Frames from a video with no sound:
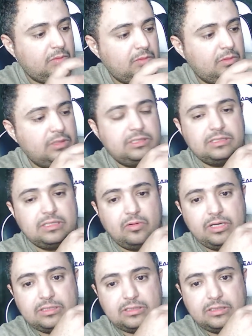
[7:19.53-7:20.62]
This is how it
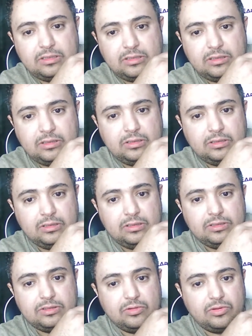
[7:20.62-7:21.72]
is.
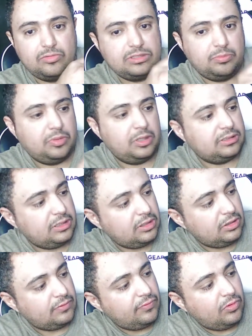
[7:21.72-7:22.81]
So there is a button
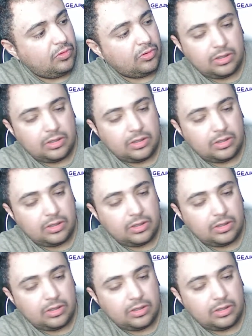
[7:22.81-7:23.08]
here for